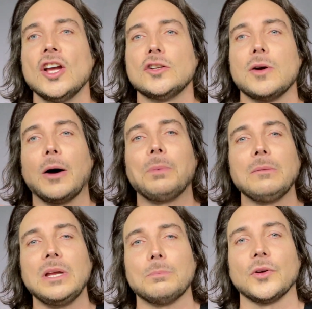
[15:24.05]
to
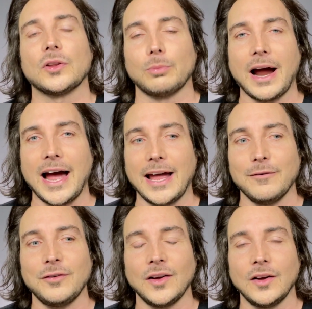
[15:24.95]
helping people
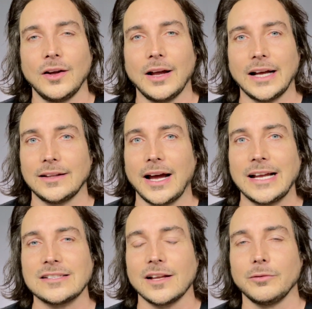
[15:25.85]
thrive at the
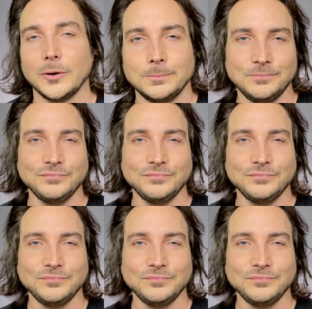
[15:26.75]
highest level.